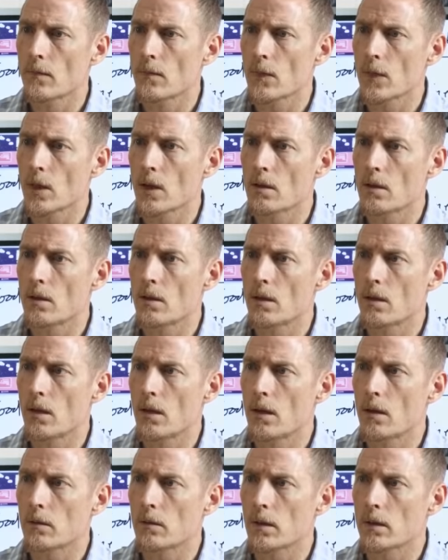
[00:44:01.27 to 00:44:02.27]

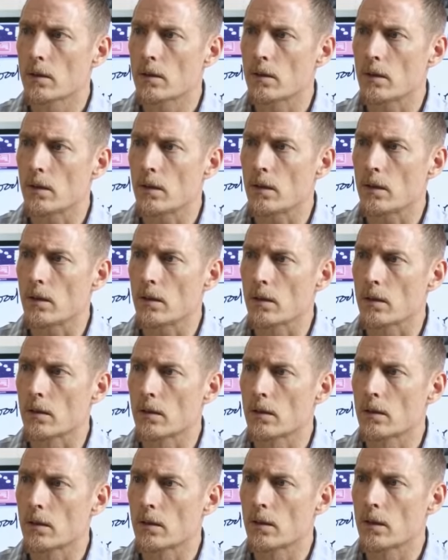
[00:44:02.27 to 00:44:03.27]
Uh, let's see here.
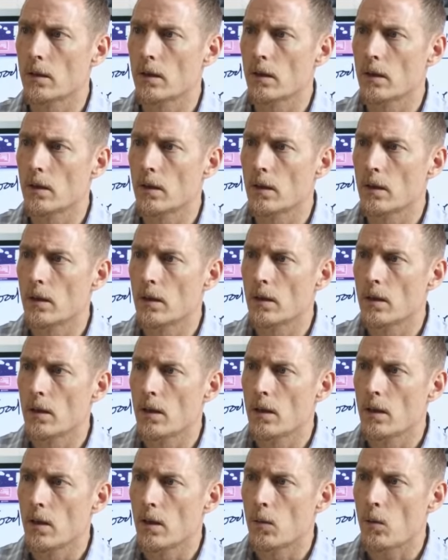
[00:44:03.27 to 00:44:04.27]

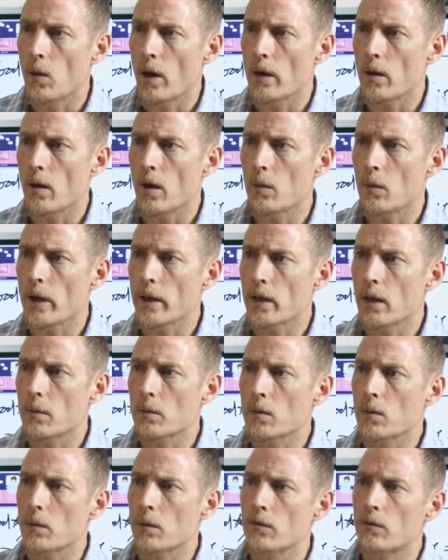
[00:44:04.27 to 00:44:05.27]
Why do I wake up
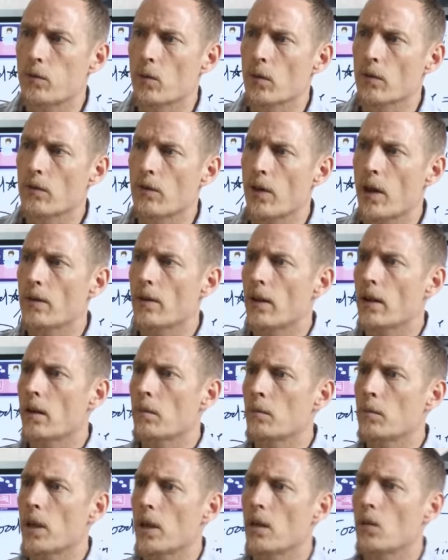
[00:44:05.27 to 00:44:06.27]
between 4 or 5 a.m.
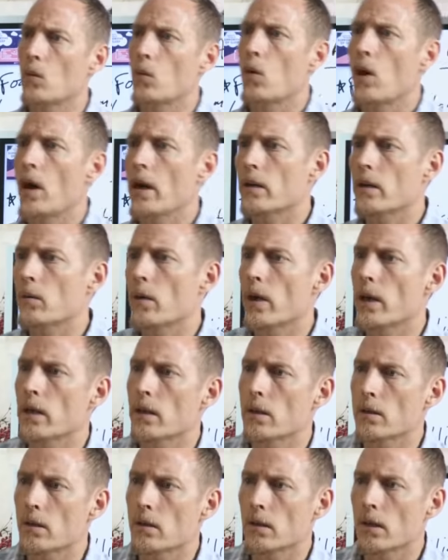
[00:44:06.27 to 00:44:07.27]
being wide awake
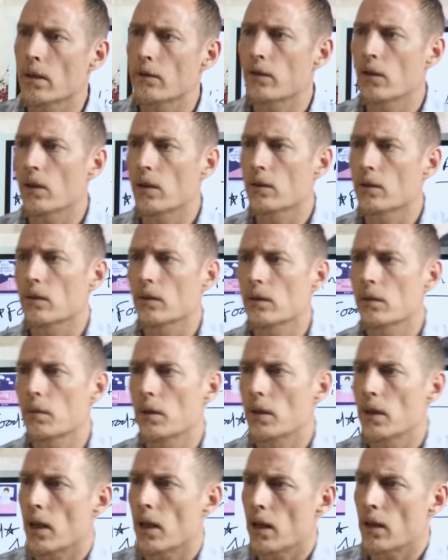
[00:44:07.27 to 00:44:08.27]
until I fall asleep
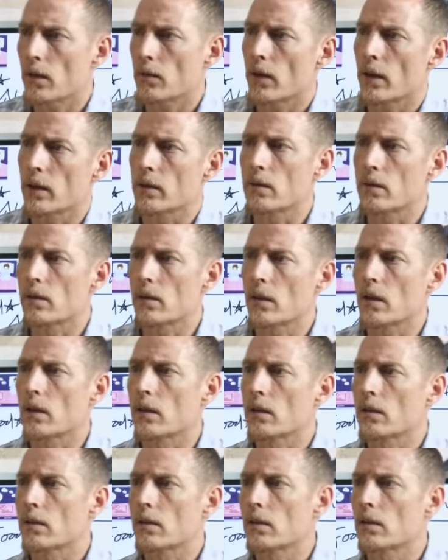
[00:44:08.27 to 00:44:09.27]
again around
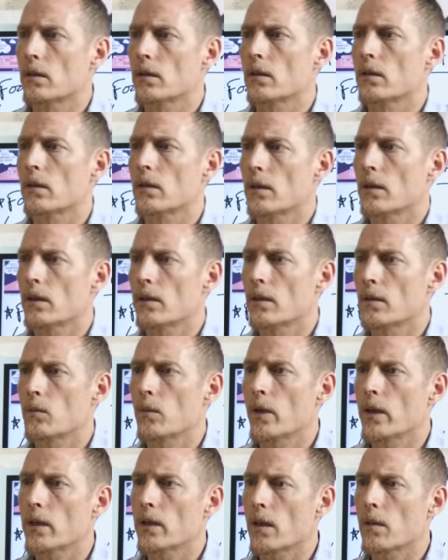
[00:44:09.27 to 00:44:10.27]
6? I then
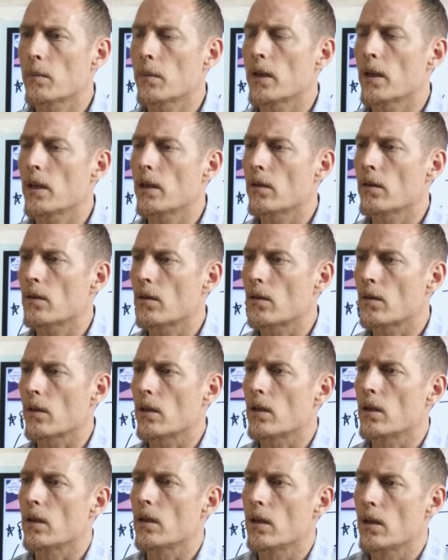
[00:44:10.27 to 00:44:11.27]
wake up at 8.30.
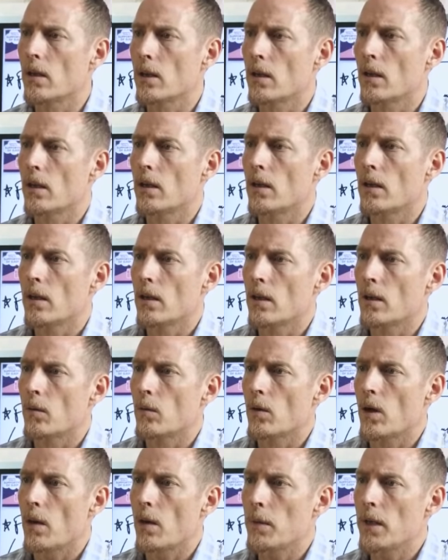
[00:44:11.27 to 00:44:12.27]

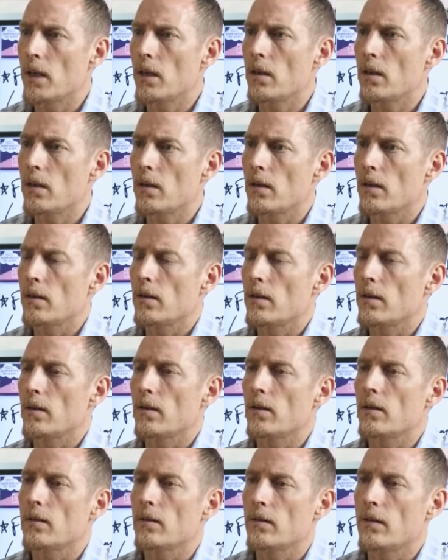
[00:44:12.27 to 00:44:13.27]
Well, I mean,
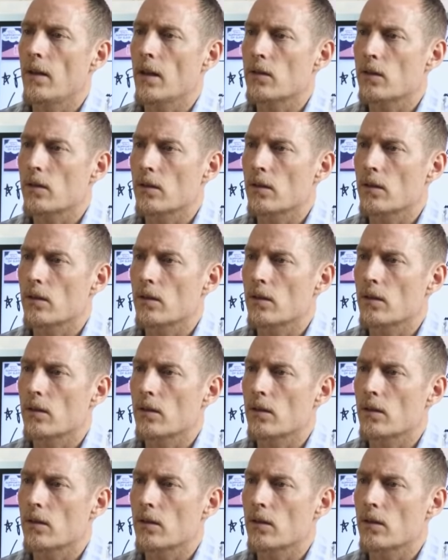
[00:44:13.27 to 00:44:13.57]
that's